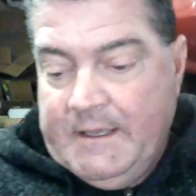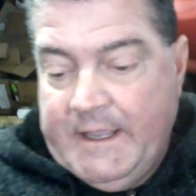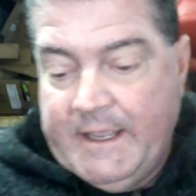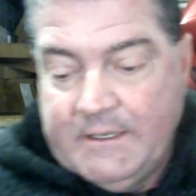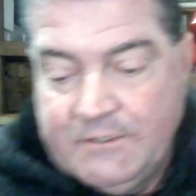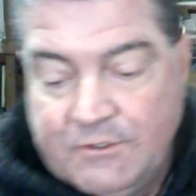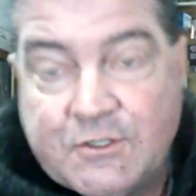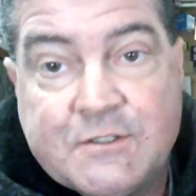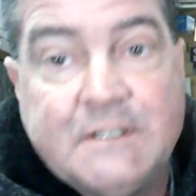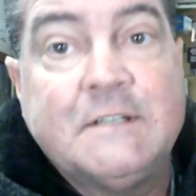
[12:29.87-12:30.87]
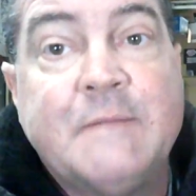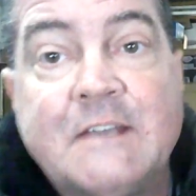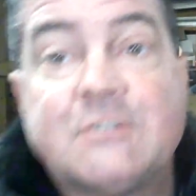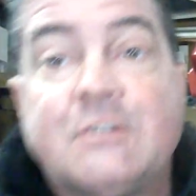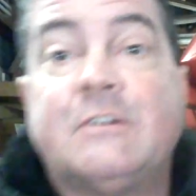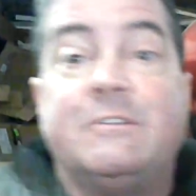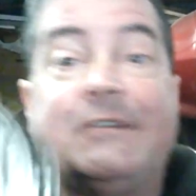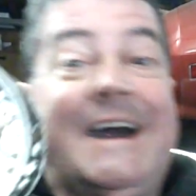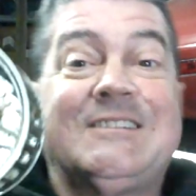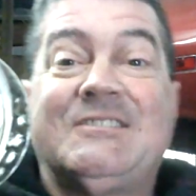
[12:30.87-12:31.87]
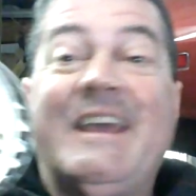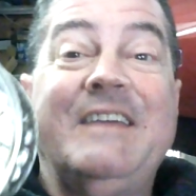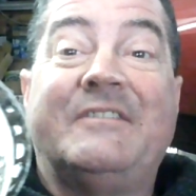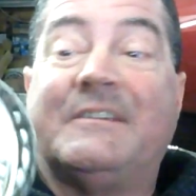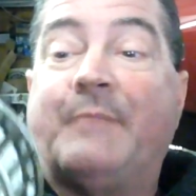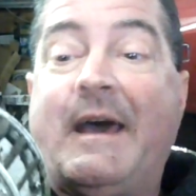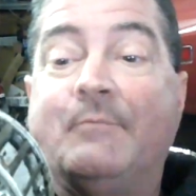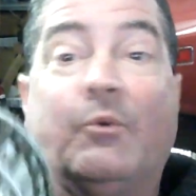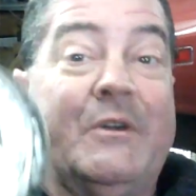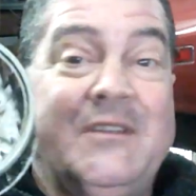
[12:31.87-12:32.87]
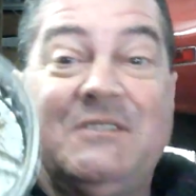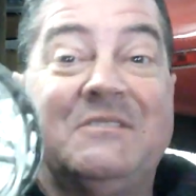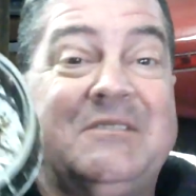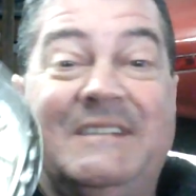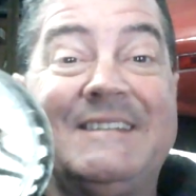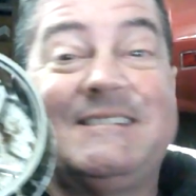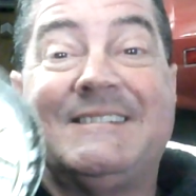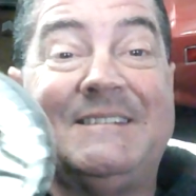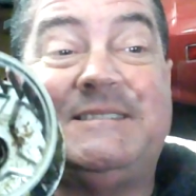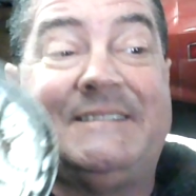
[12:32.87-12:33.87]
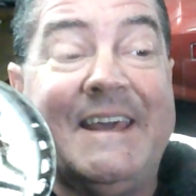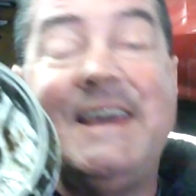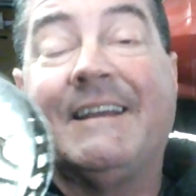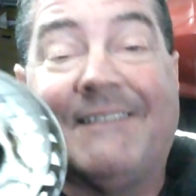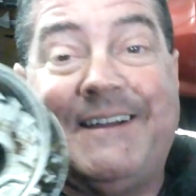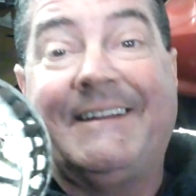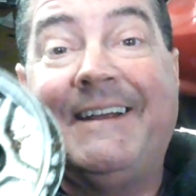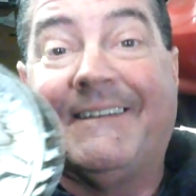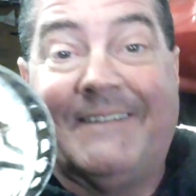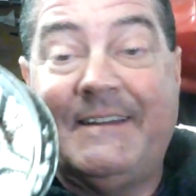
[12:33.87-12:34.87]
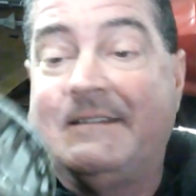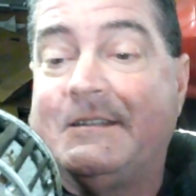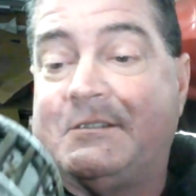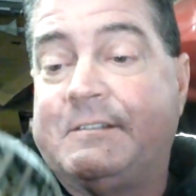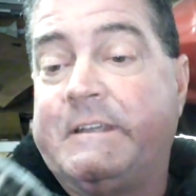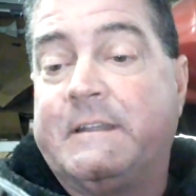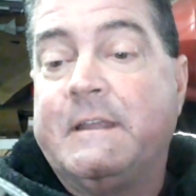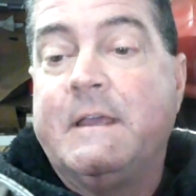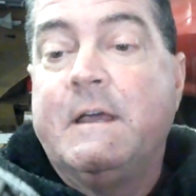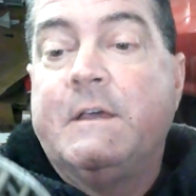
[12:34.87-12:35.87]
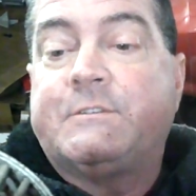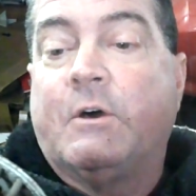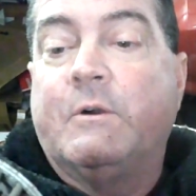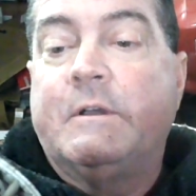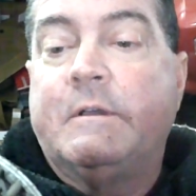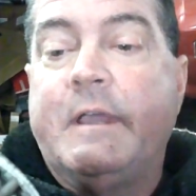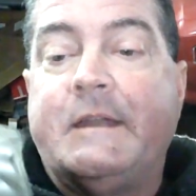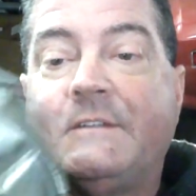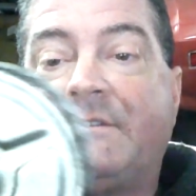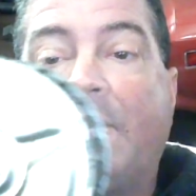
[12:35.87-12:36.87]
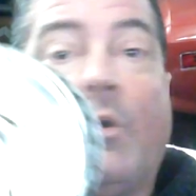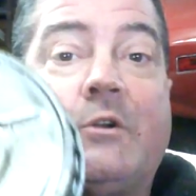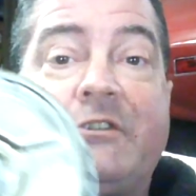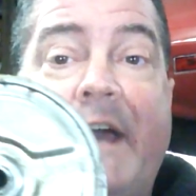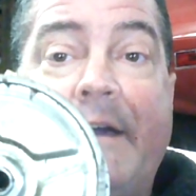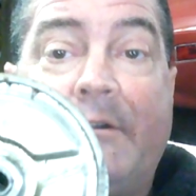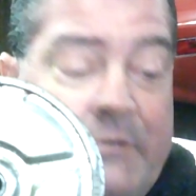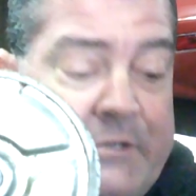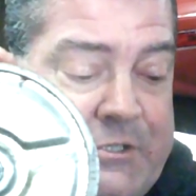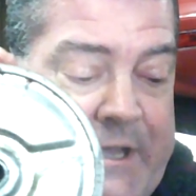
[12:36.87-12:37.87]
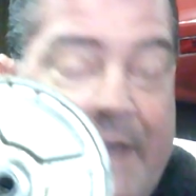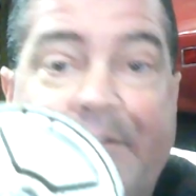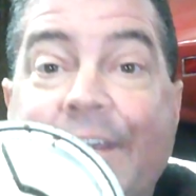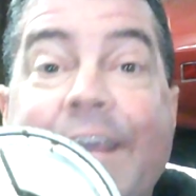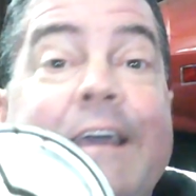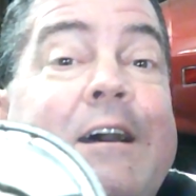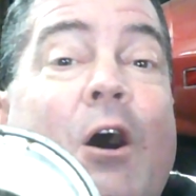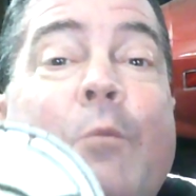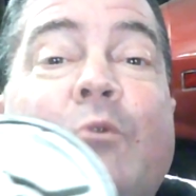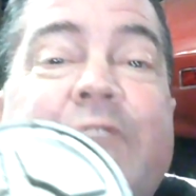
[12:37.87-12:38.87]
And you just need to make sure you got to save this bad boy. This is the thing right here, right? This is it. So, and it's quarter-inch shaft. Almost